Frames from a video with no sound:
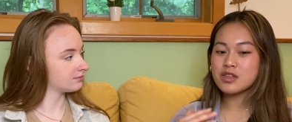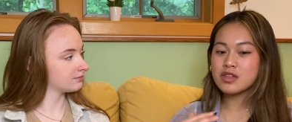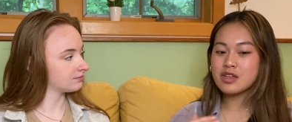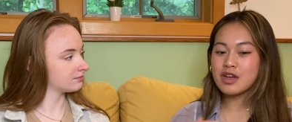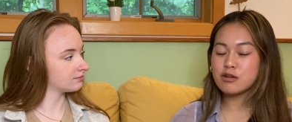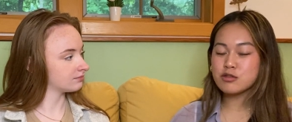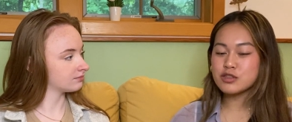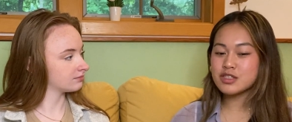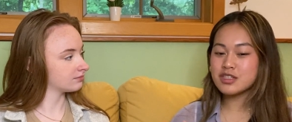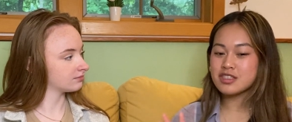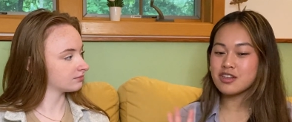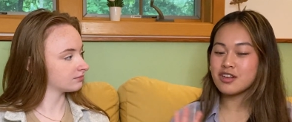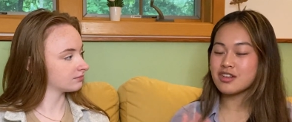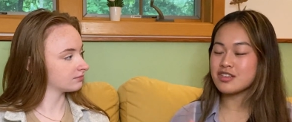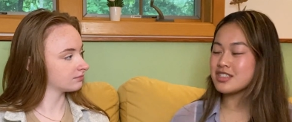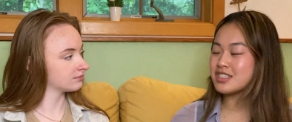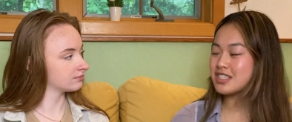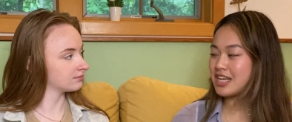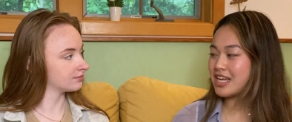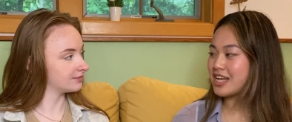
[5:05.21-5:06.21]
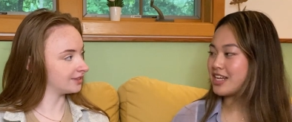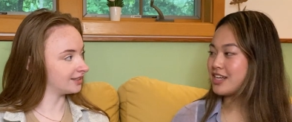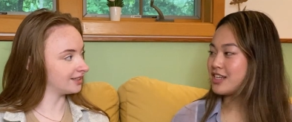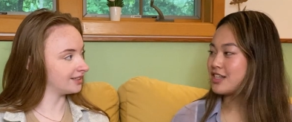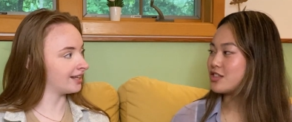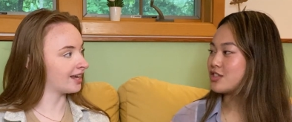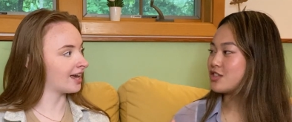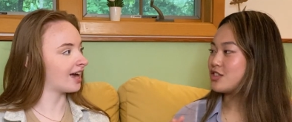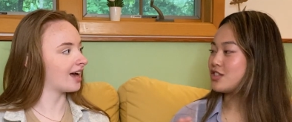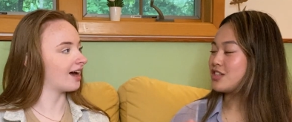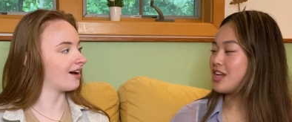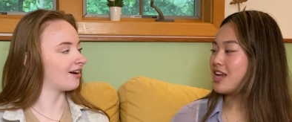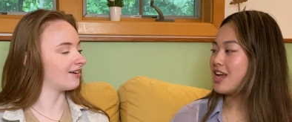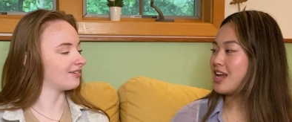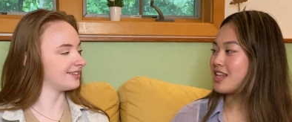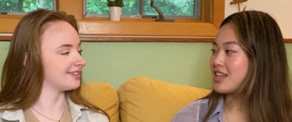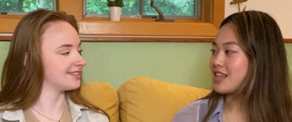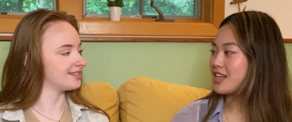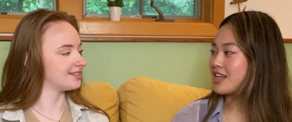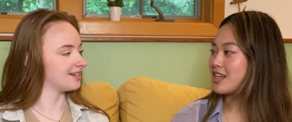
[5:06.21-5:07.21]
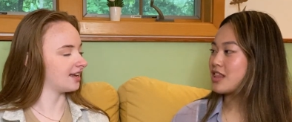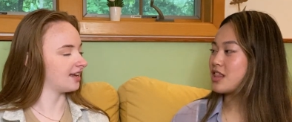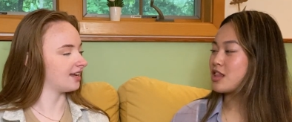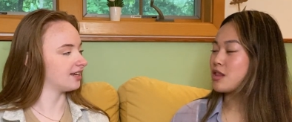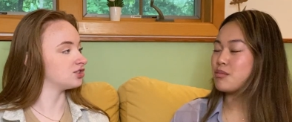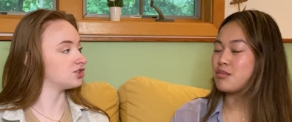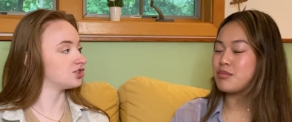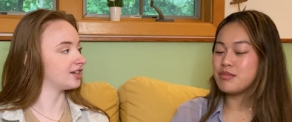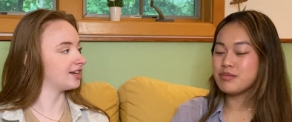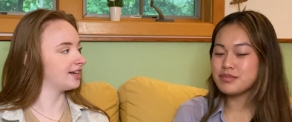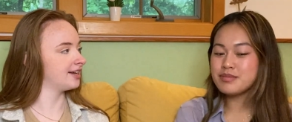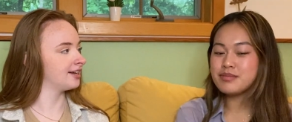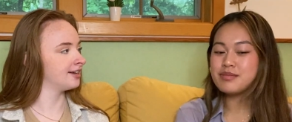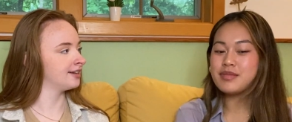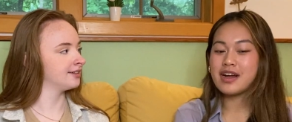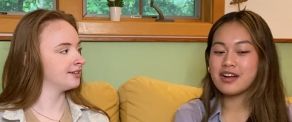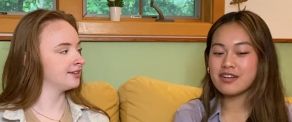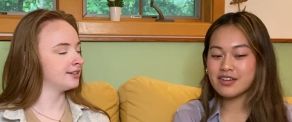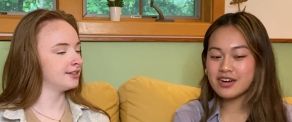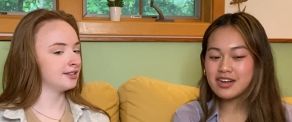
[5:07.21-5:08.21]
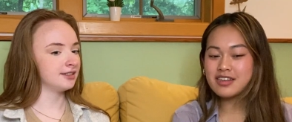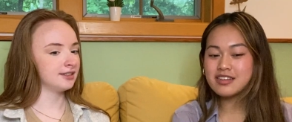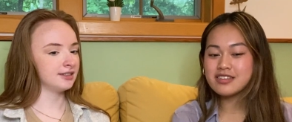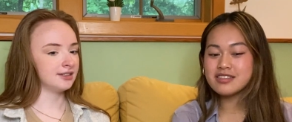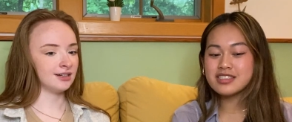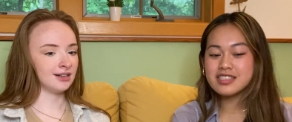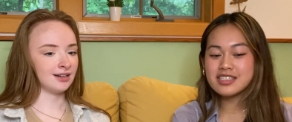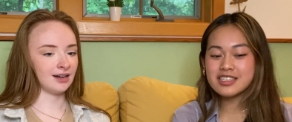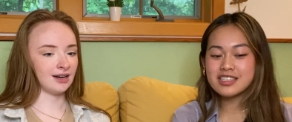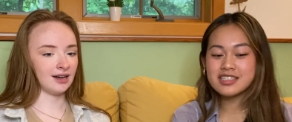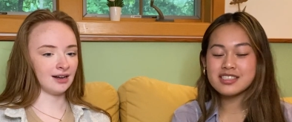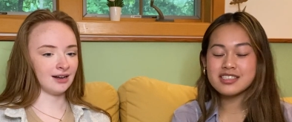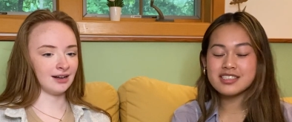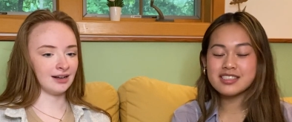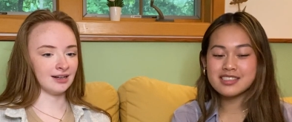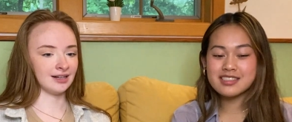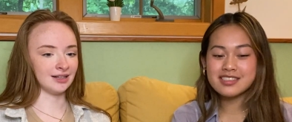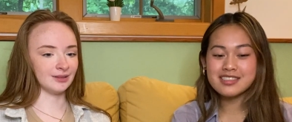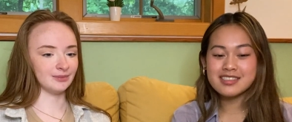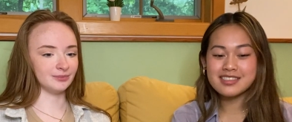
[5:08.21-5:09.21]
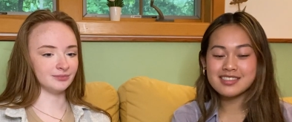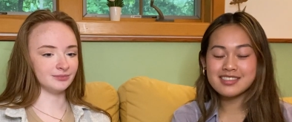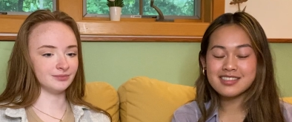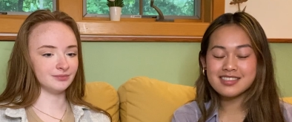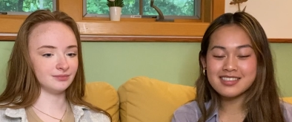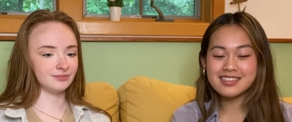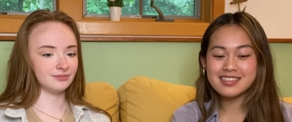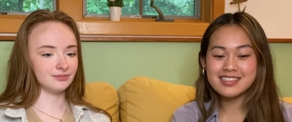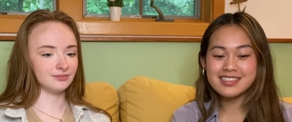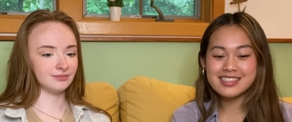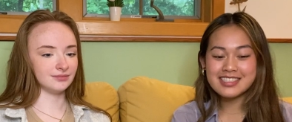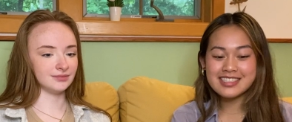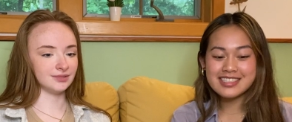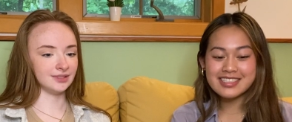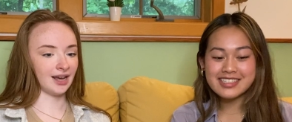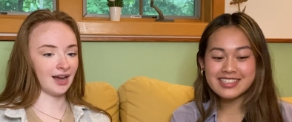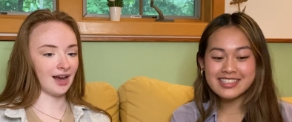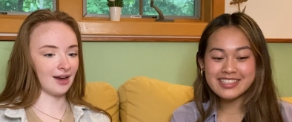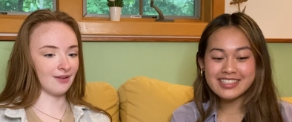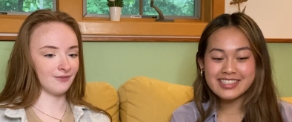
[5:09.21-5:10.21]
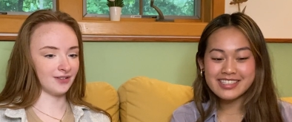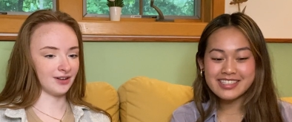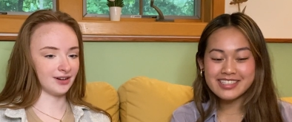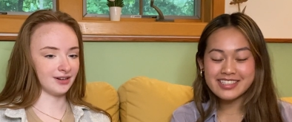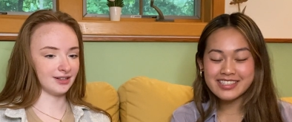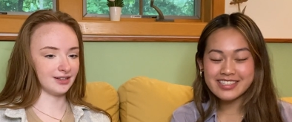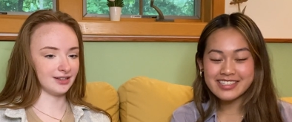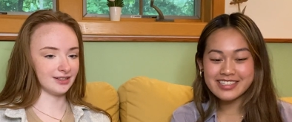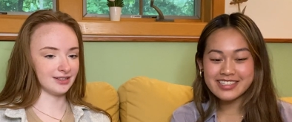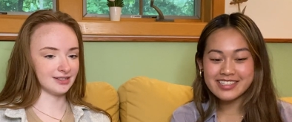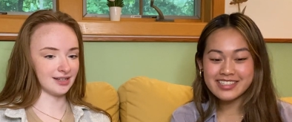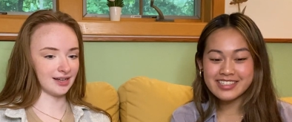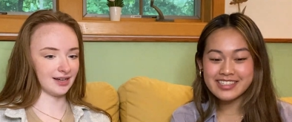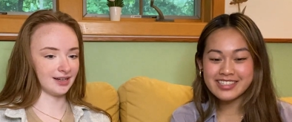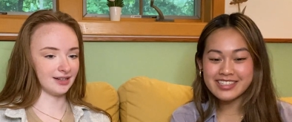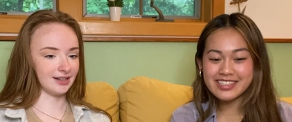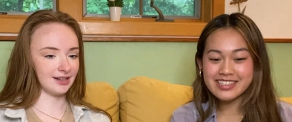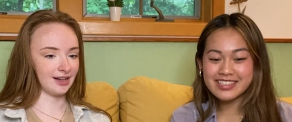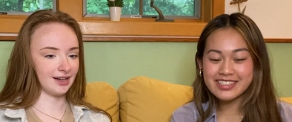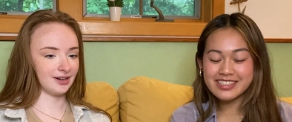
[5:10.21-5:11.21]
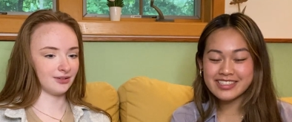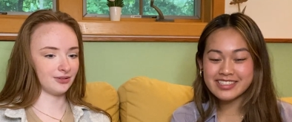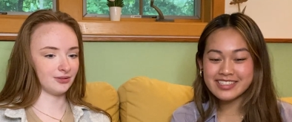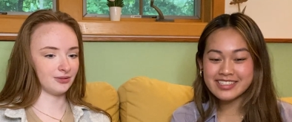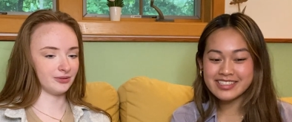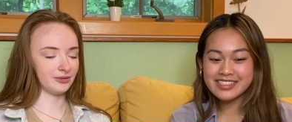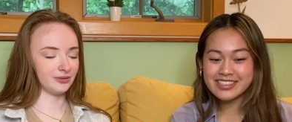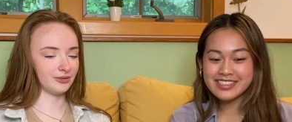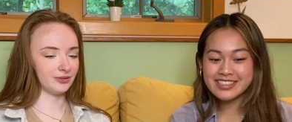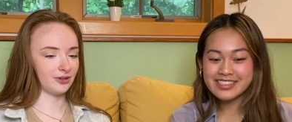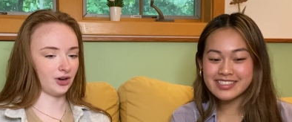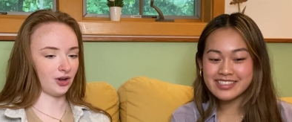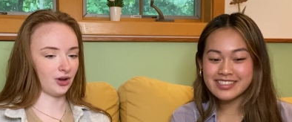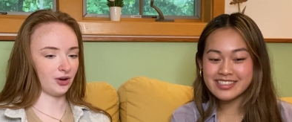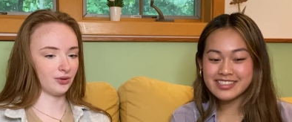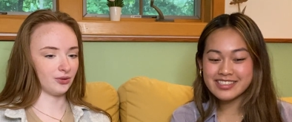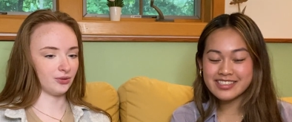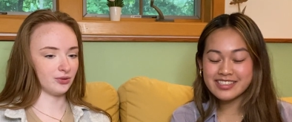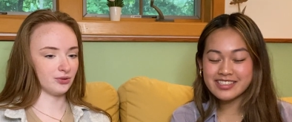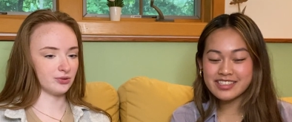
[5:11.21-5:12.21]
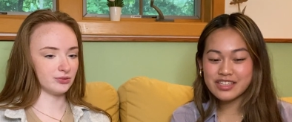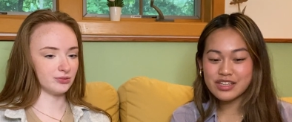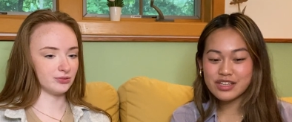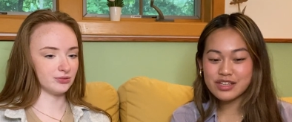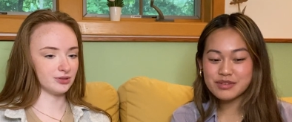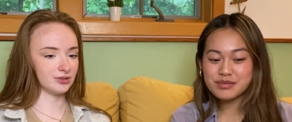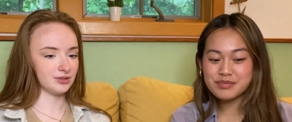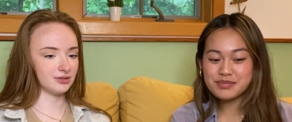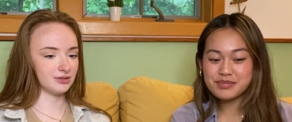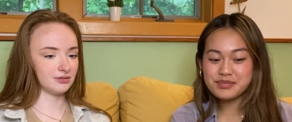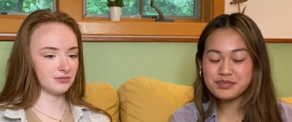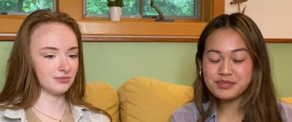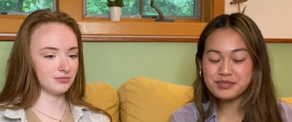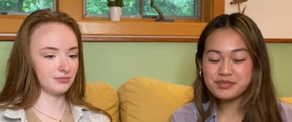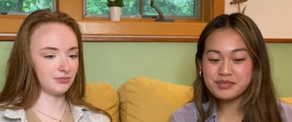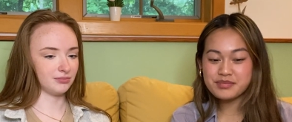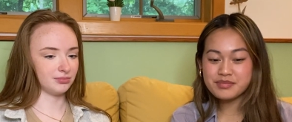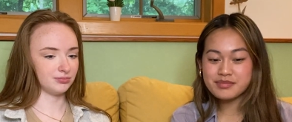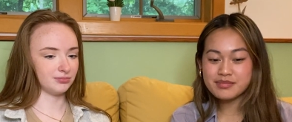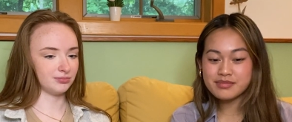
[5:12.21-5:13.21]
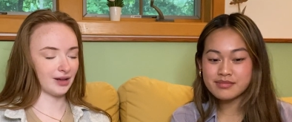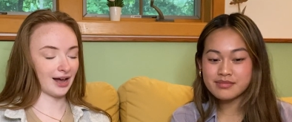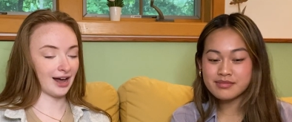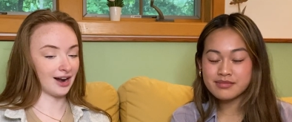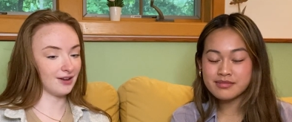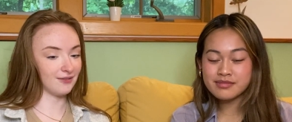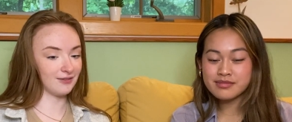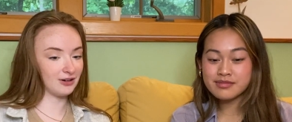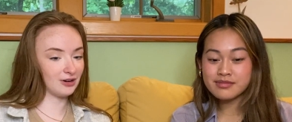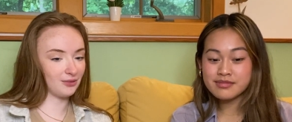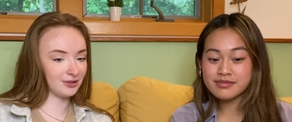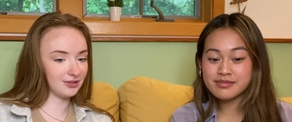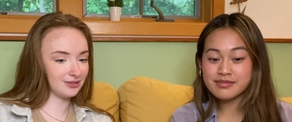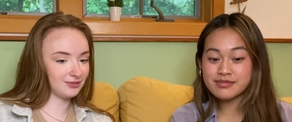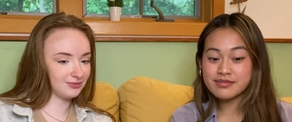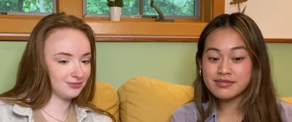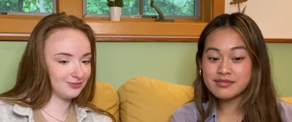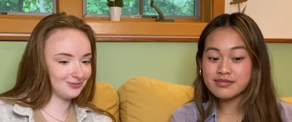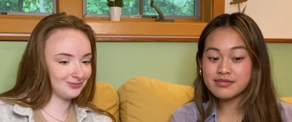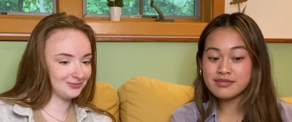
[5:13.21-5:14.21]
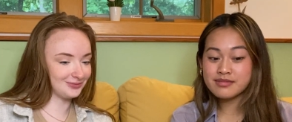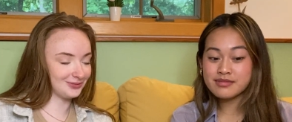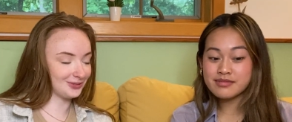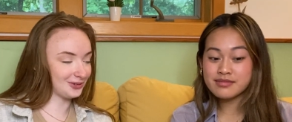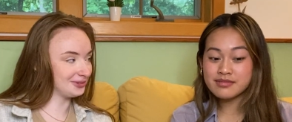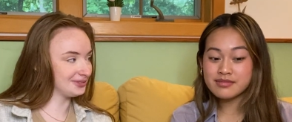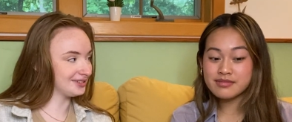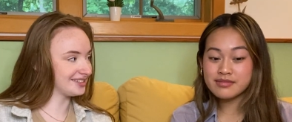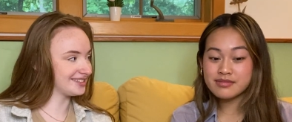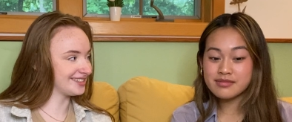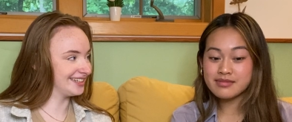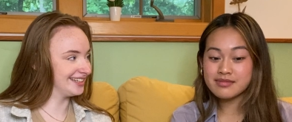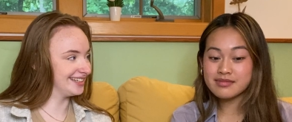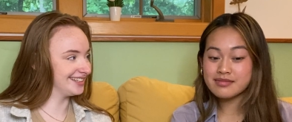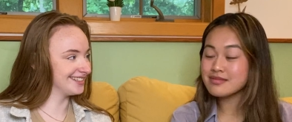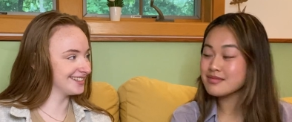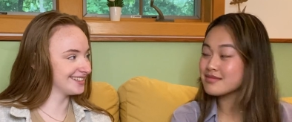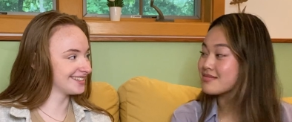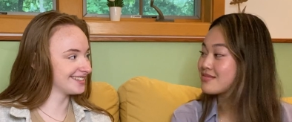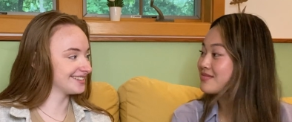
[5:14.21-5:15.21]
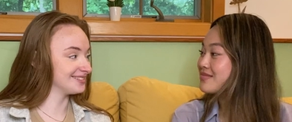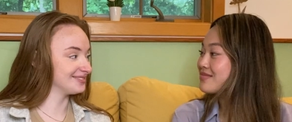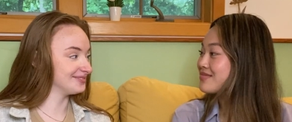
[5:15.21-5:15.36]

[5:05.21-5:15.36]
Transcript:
Speaker 1: how she does on stage. Yeah, how and, like, stage it. Background. Um
Speaker 2: yeah, I'm very excited. I don't know who's, I don't even know what role this is,